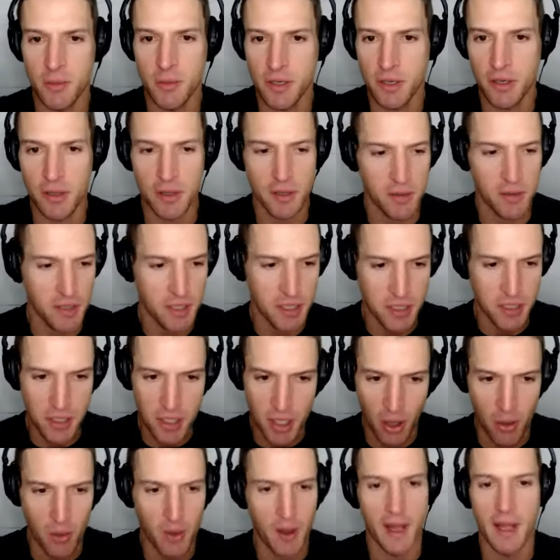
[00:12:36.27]
Would you literally just
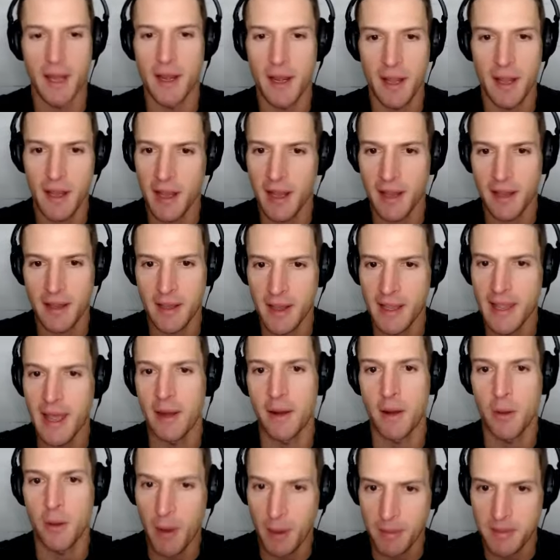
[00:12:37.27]
go on eh, the
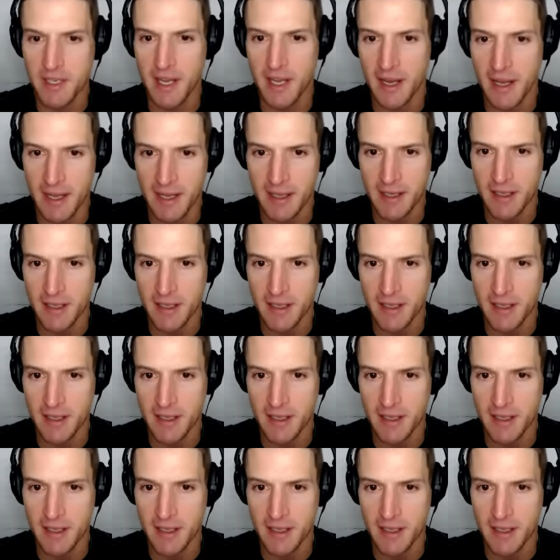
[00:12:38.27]
county website